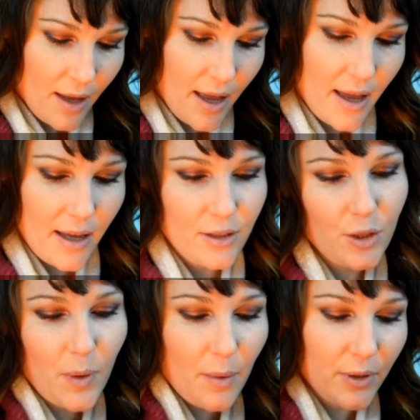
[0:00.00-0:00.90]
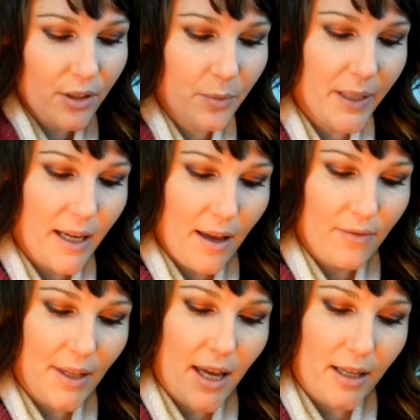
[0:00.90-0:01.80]
And just pop a little bit of
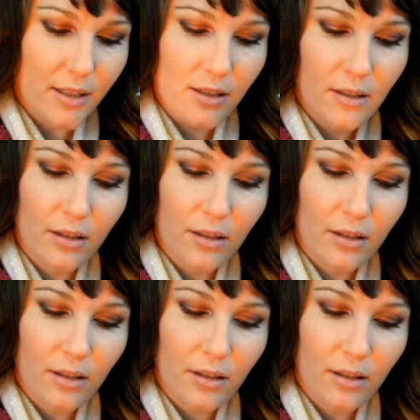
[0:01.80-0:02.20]
that